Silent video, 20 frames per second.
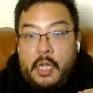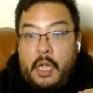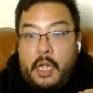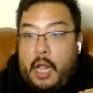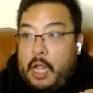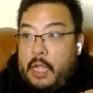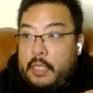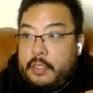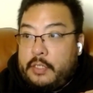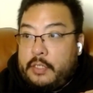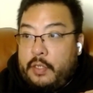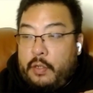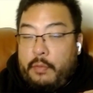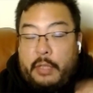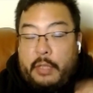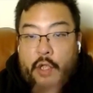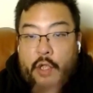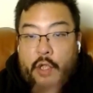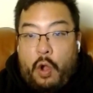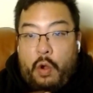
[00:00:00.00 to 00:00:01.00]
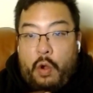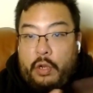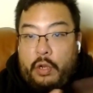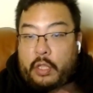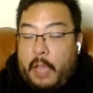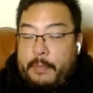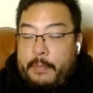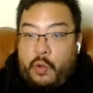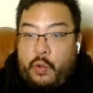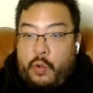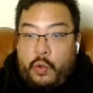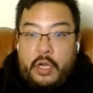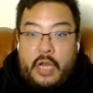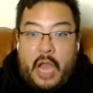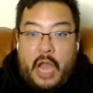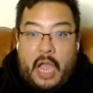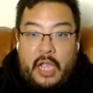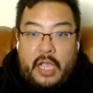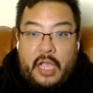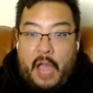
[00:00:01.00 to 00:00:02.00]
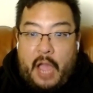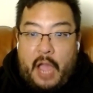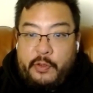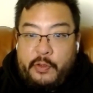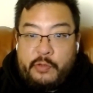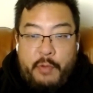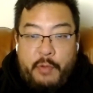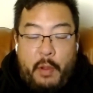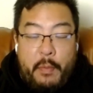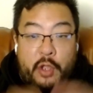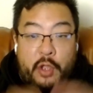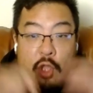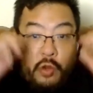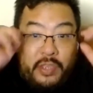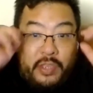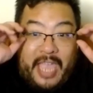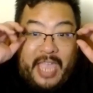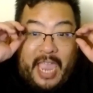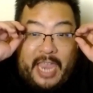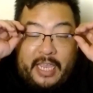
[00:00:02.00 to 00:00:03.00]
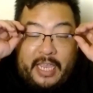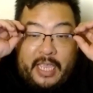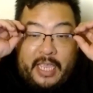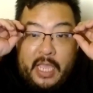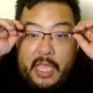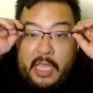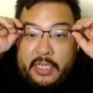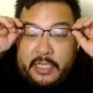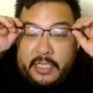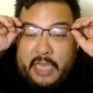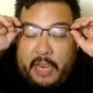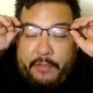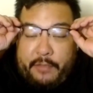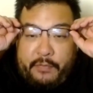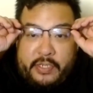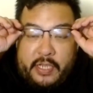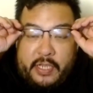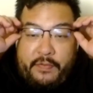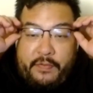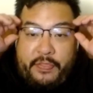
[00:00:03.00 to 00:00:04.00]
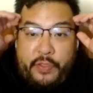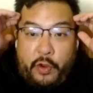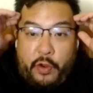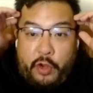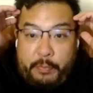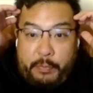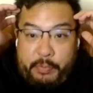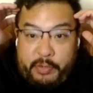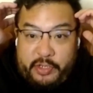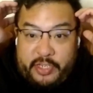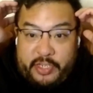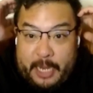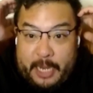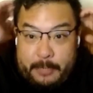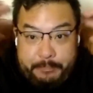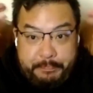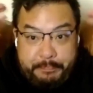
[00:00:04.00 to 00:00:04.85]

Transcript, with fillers: So you go to GupsCorner.com, use promo code Kenny, save yourself 30%.